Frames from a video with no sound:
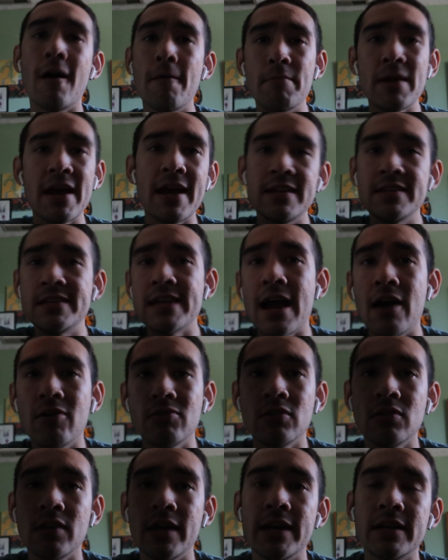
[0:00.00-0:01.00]
up and
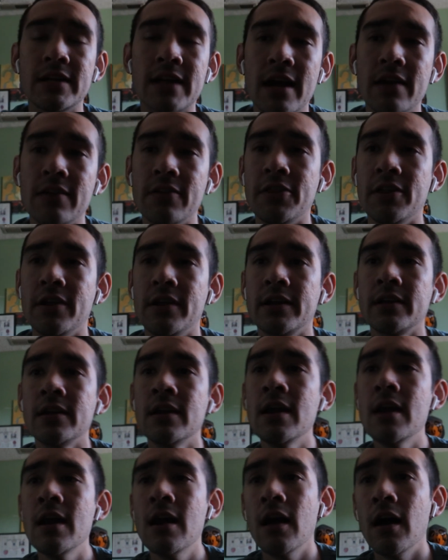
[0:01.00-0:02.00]
down the lane kind of thing.
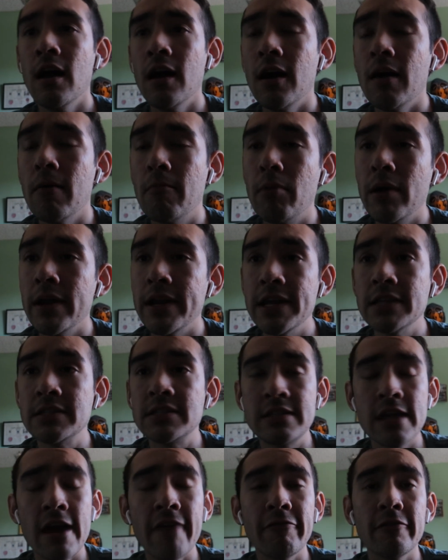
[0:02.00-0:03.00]
But
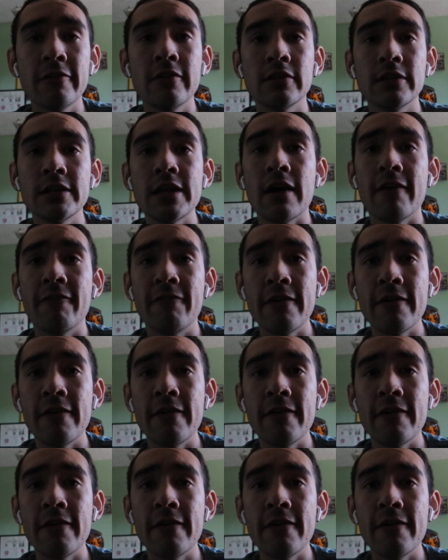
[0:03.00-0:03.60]
it's definitely a